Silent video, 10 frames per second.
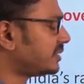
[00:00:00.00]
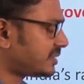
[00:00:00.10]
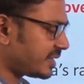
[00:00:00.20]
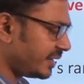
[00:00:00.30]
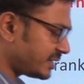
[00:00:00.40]

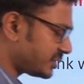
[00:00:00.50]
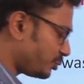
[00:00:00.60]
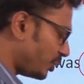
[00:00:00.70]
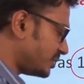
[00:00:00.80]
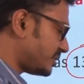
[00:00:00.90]
state
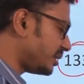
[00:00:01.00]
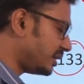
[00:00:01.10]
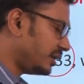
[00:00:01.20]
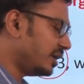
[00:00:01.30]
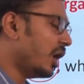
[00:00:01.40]

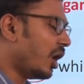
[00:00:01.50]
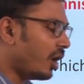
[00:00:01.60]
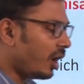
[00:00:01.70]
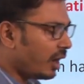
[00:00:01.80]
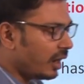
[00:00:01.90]
sponsored
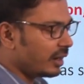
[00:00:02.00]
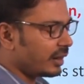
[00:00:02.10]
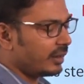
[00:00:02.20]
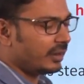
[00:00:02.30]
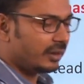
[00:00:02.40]

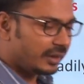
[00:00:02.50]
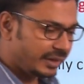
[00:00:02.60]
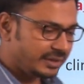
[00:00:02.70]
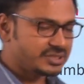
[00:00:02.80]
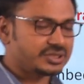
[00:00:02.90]
or
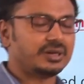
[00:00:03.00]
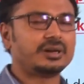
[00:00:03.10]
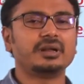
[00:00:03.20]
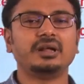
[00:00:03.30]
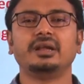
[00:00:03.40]
in
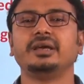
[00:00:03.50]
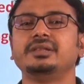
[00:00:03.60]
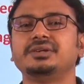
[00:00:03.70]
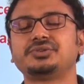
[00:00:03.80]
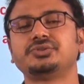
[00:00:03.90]
general
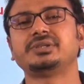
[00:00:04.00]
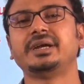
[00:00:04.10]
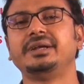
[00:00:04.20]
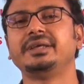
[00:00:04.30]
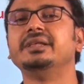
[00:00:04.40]
in the
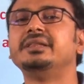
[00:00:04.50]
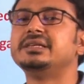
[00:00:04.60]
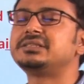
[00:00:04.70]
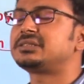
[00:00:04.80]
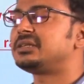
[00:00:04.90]
society,
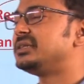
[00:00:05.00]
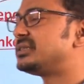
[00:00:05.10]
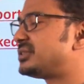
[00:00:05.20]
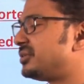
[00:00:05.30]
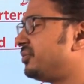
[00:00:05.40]
these
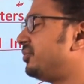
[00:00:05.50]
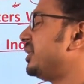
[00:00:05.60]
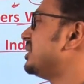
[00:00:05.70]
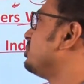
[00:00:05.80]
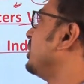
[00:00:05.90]
threats faced